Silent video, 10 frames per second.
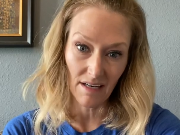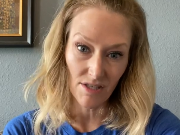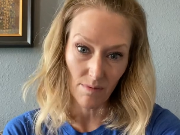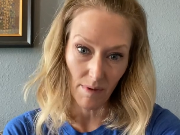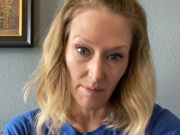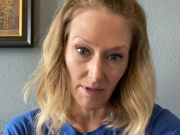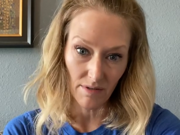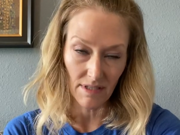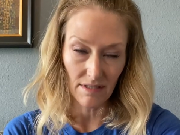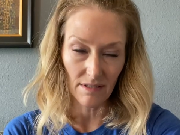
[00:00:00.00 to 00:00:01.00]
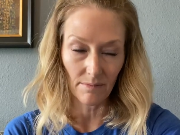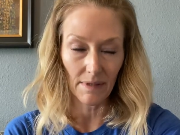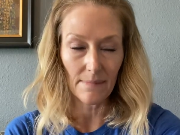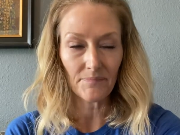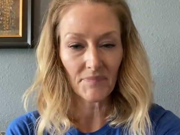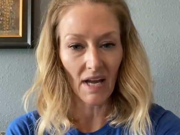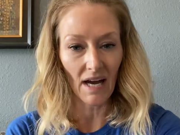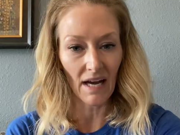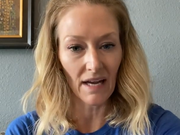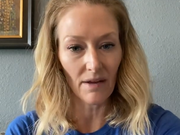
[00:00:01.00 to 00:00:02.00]
I should probably go see someone.
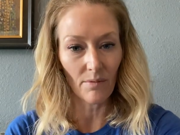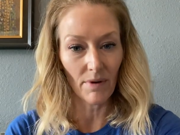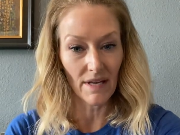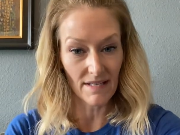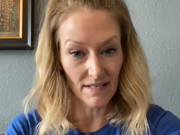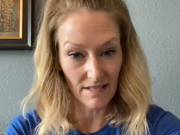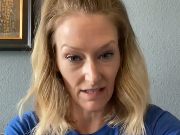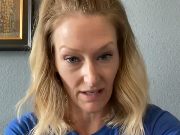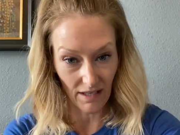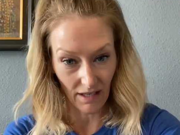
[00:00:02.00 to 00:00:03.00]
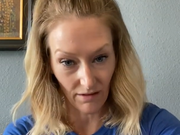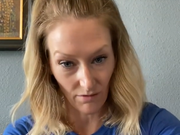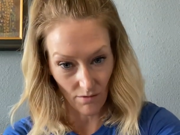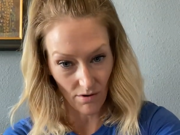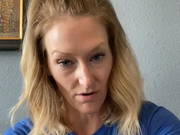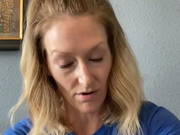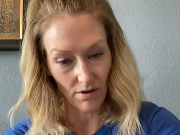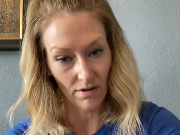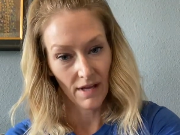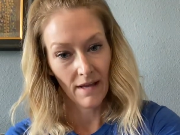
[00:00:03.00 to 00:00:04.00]
I went to see a
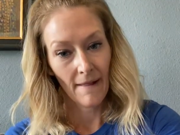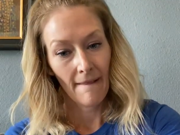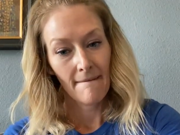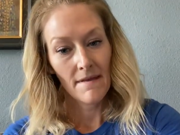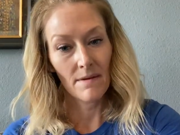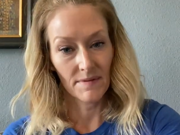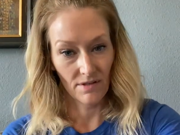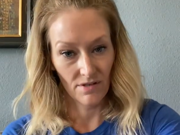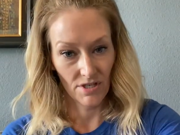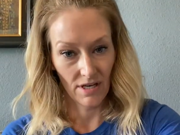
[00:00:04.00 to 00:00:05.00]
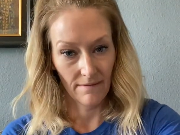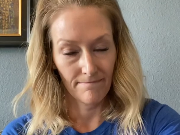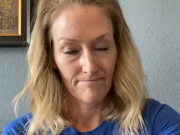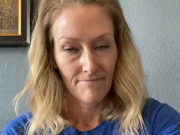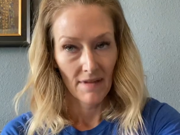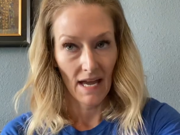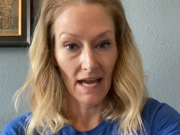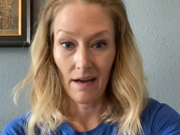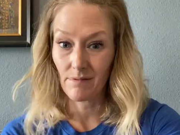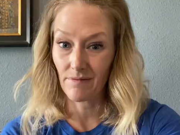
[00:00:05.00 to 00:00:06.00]
local hip surgeon,
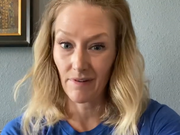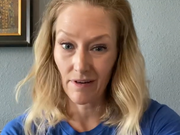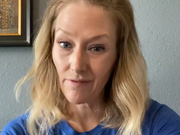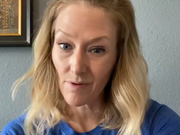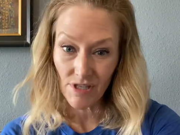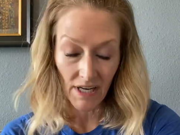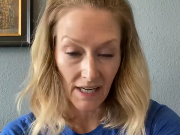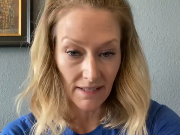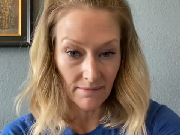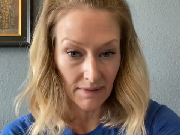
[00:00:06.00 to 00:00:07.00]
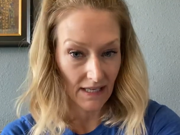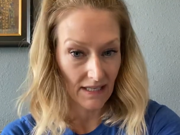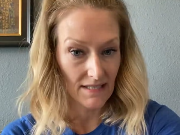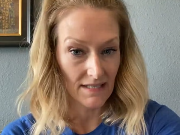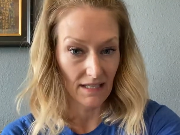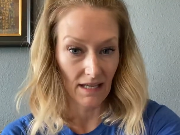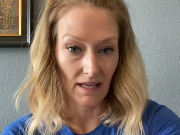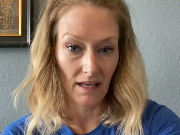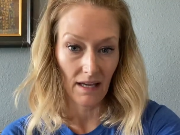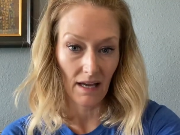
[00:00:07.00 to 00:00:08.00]
and I was very fortunate because
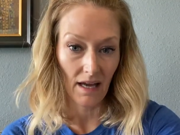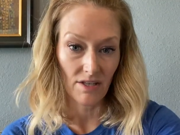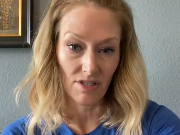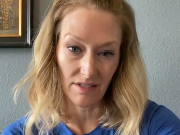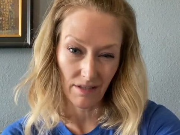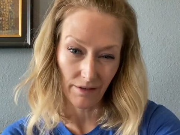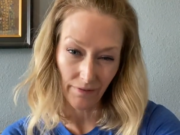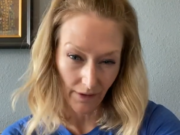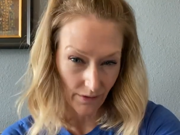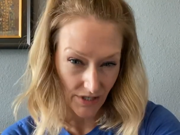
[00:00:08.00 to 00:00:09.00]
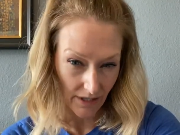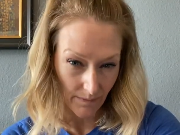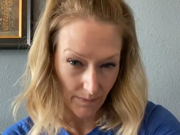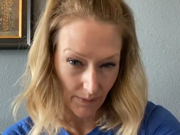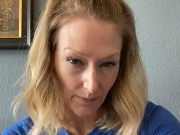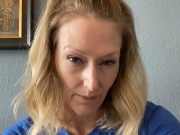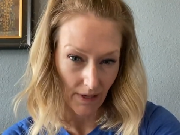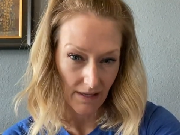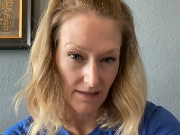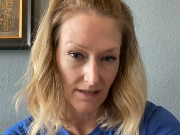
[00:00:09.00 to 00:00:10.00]
he had just done a fellowship
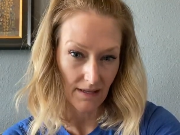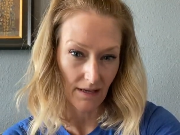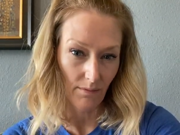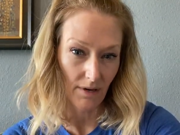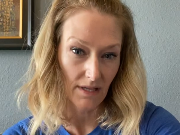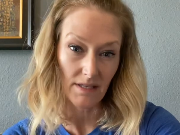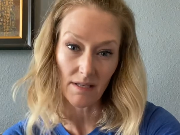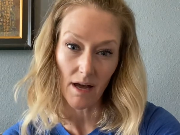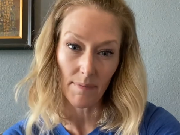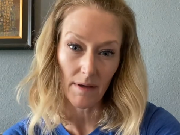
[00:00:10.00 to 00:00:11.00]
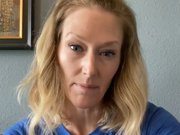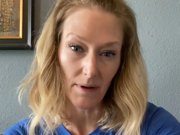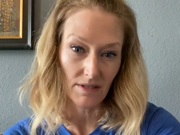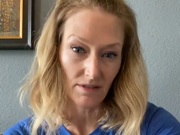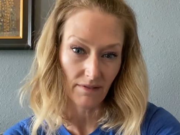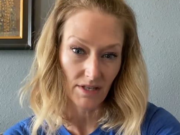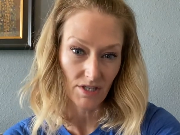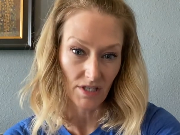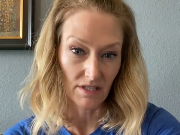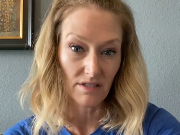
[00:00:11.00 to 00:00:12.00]
with one of the top hip
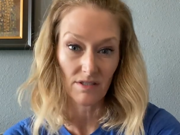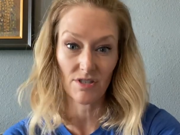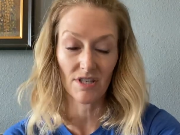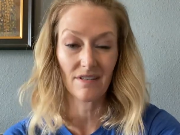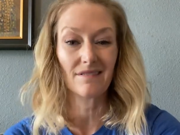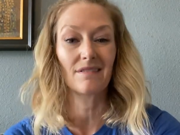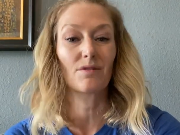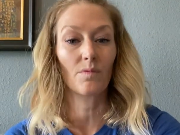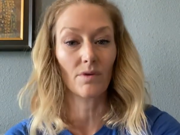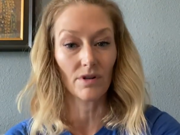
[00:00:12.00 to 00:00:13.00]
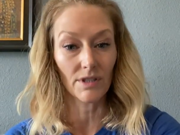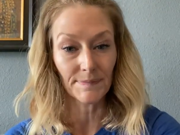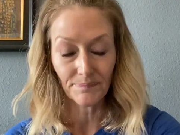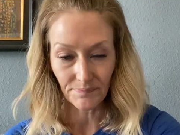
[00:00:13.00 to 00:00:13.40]
preservation surgeons in the world.